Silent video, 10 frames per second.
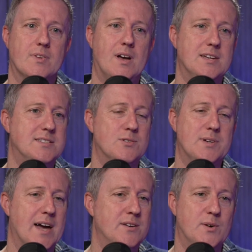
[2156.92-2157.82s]
I still
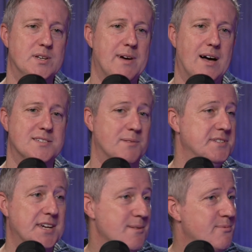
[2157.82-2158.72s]
get annoyed about some
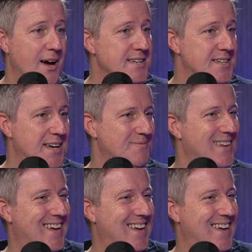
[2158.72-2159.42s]
ticket pricing.